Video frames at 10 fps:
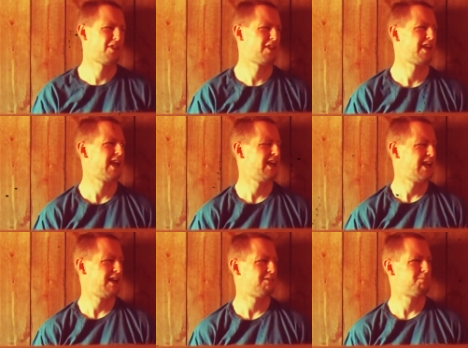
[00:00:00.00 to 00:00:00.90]
I think
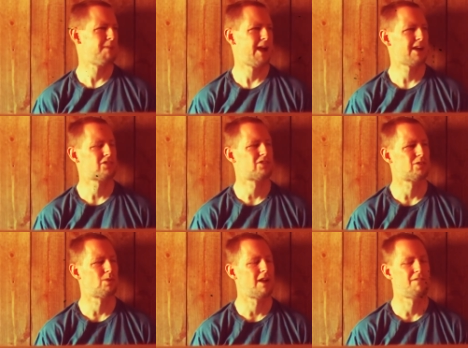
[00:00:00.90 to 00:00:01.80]
88 max is
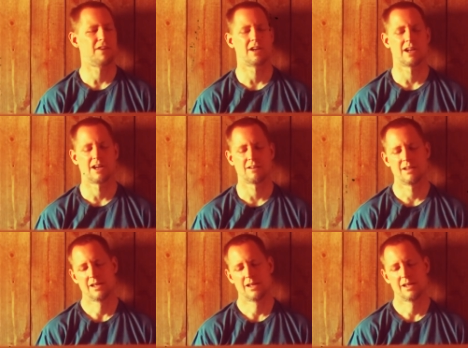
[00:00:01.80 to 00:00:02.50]
what I figured out.